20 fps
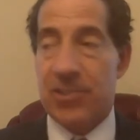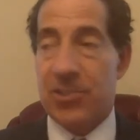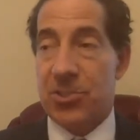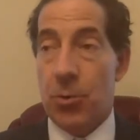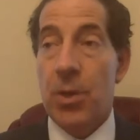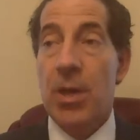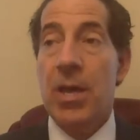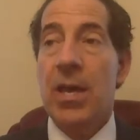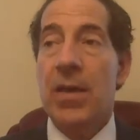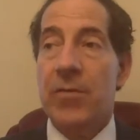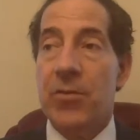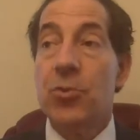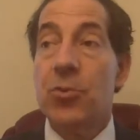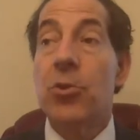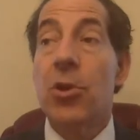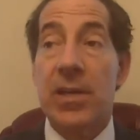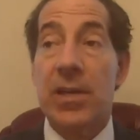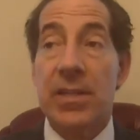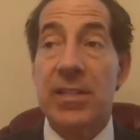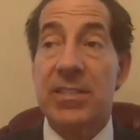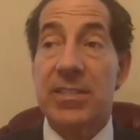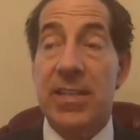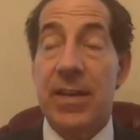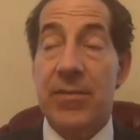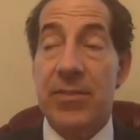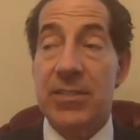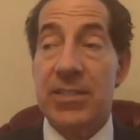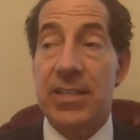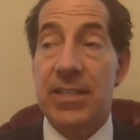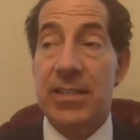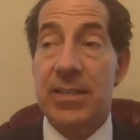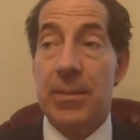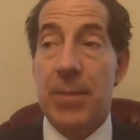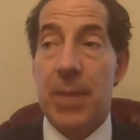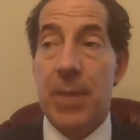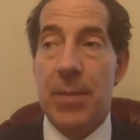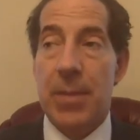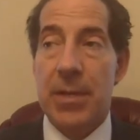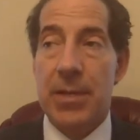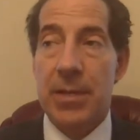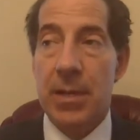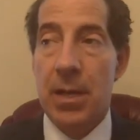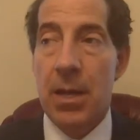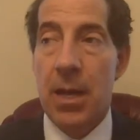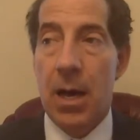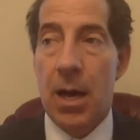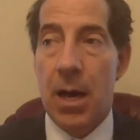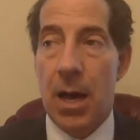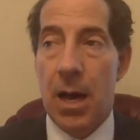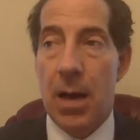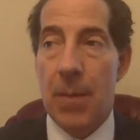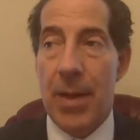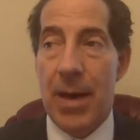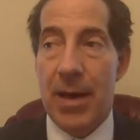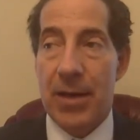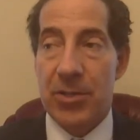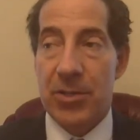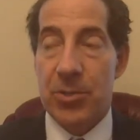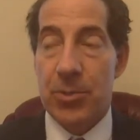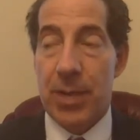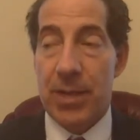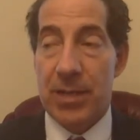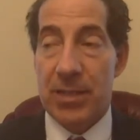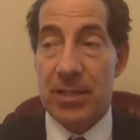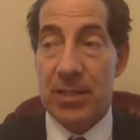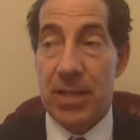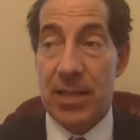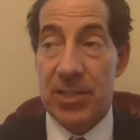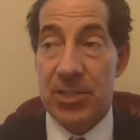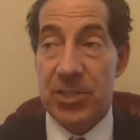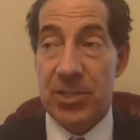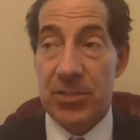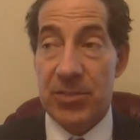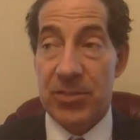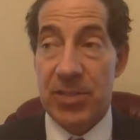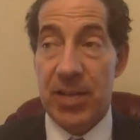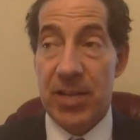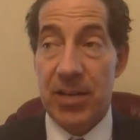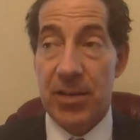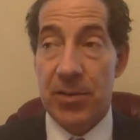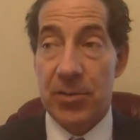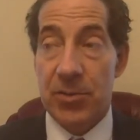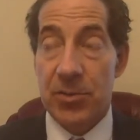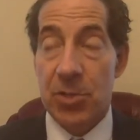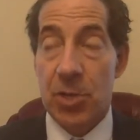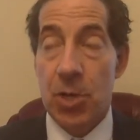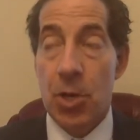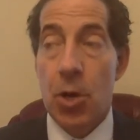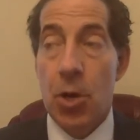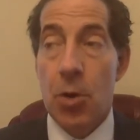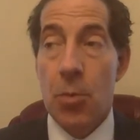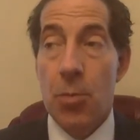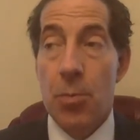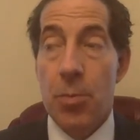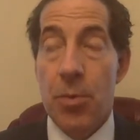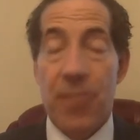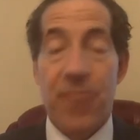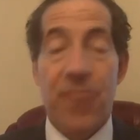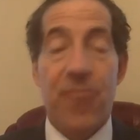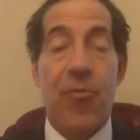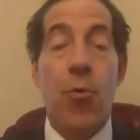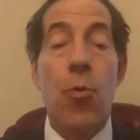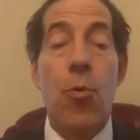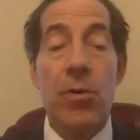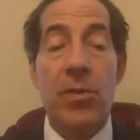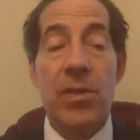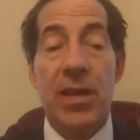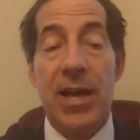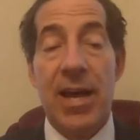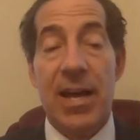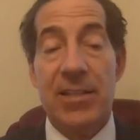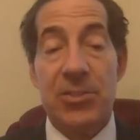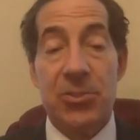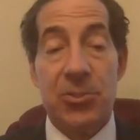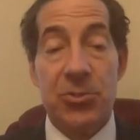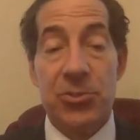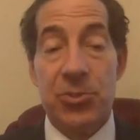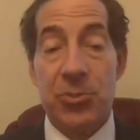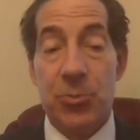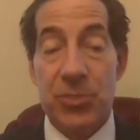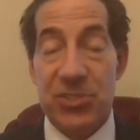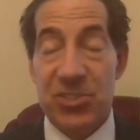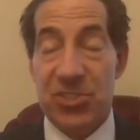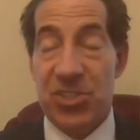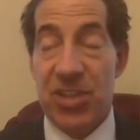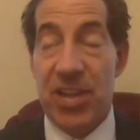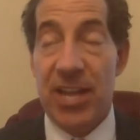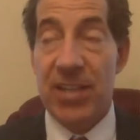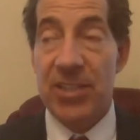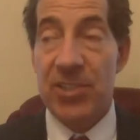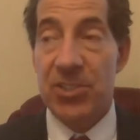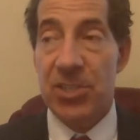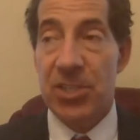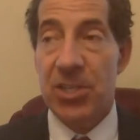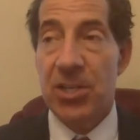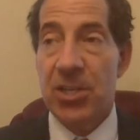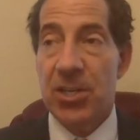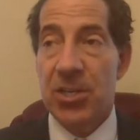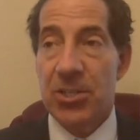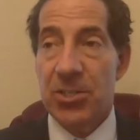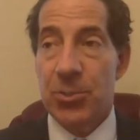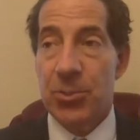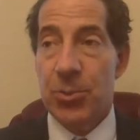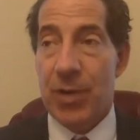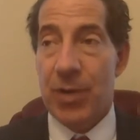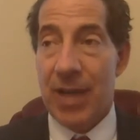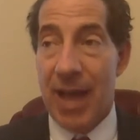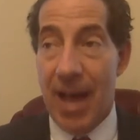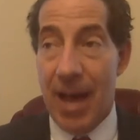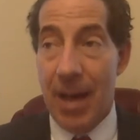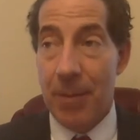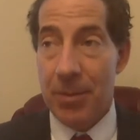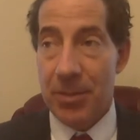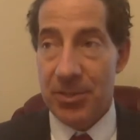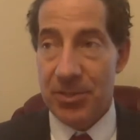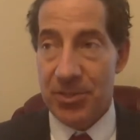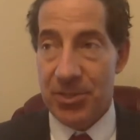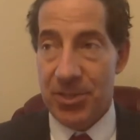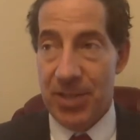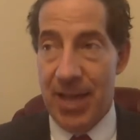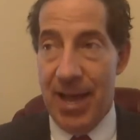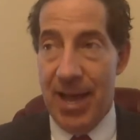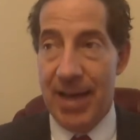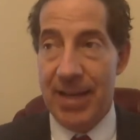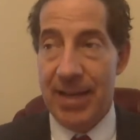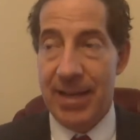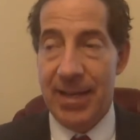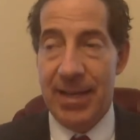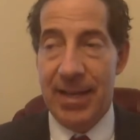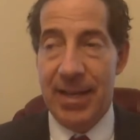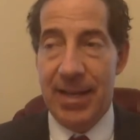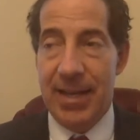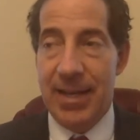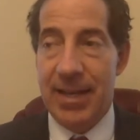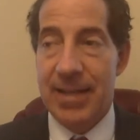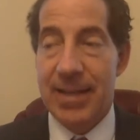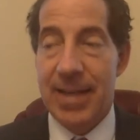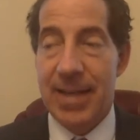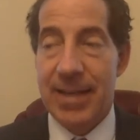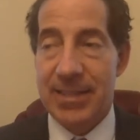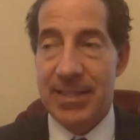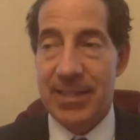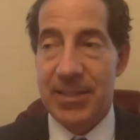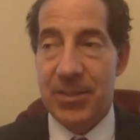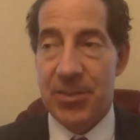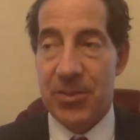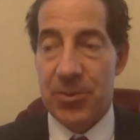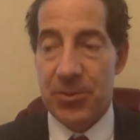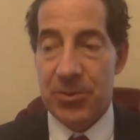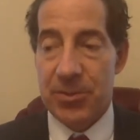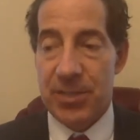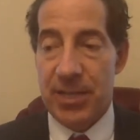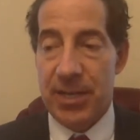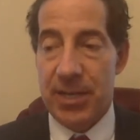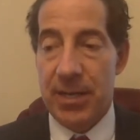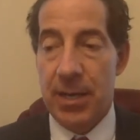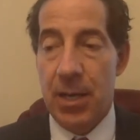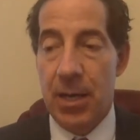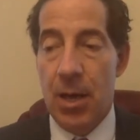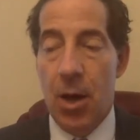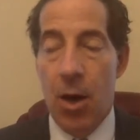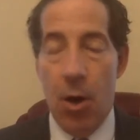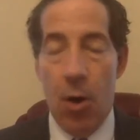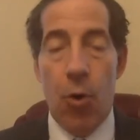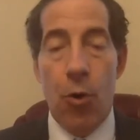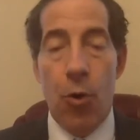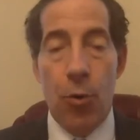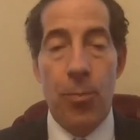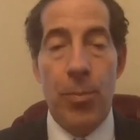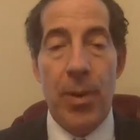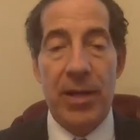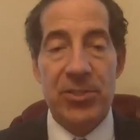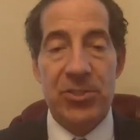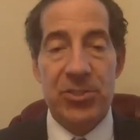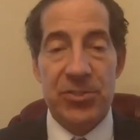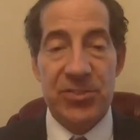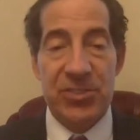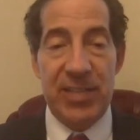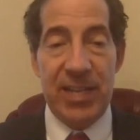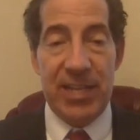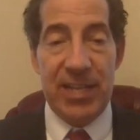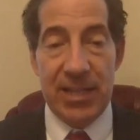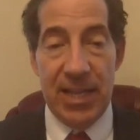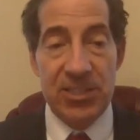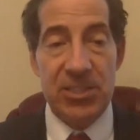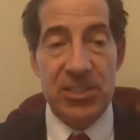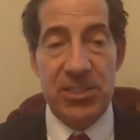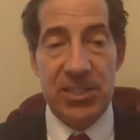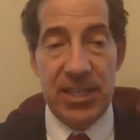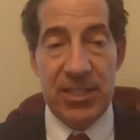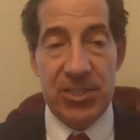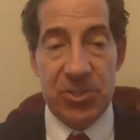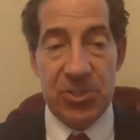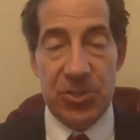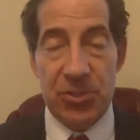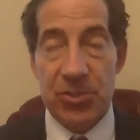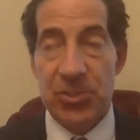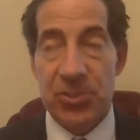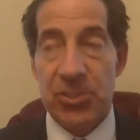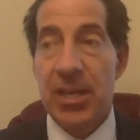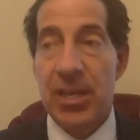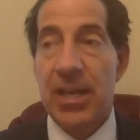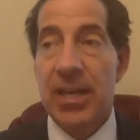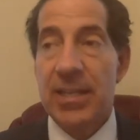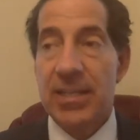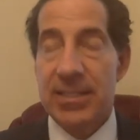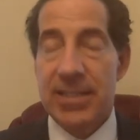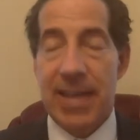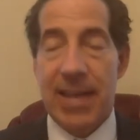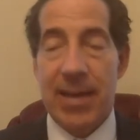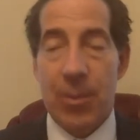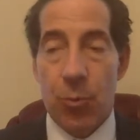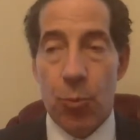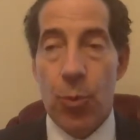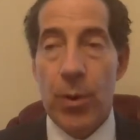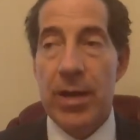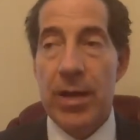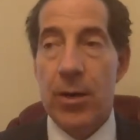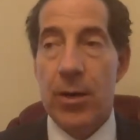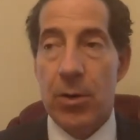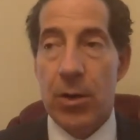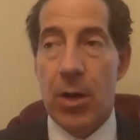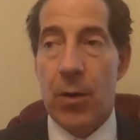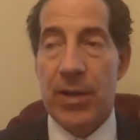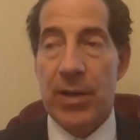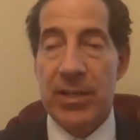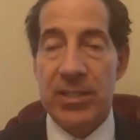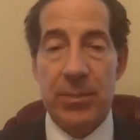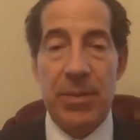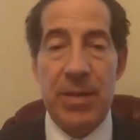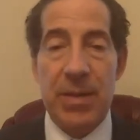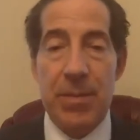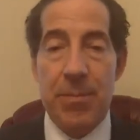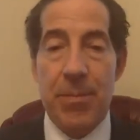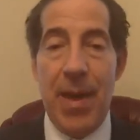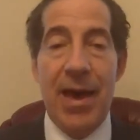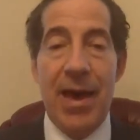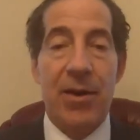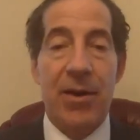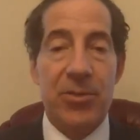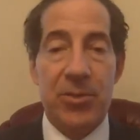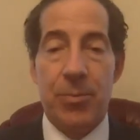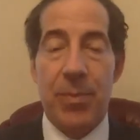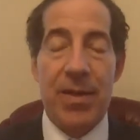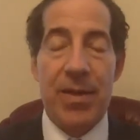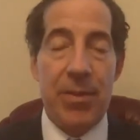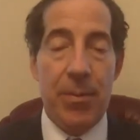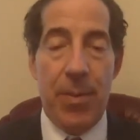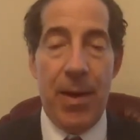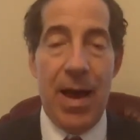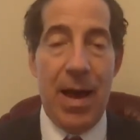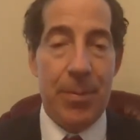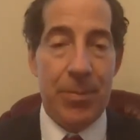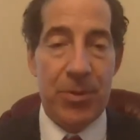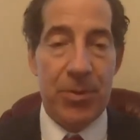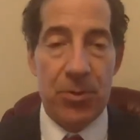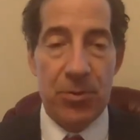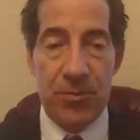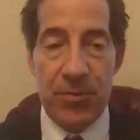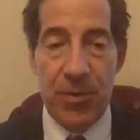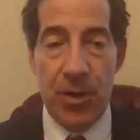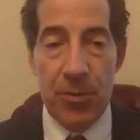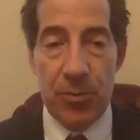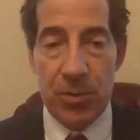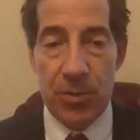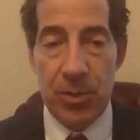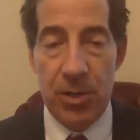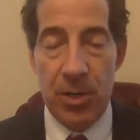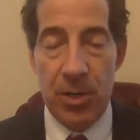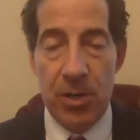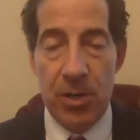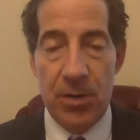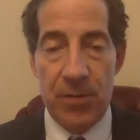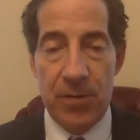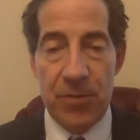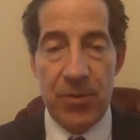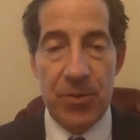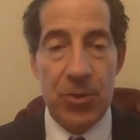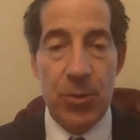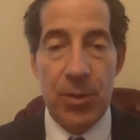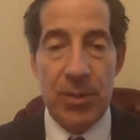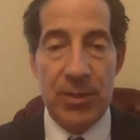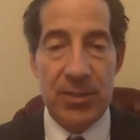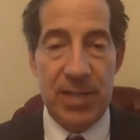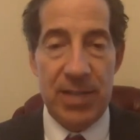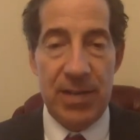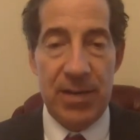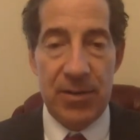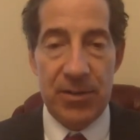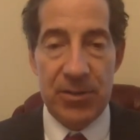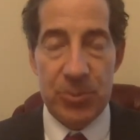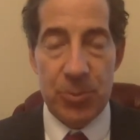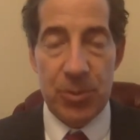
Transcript: So if you look at the 17th Amendment about direct election of senators, before the Constitution was changed to accomplish that in 1913, a whole bunch of state legislatures said, we are going to be bound by the popular vote for US senators.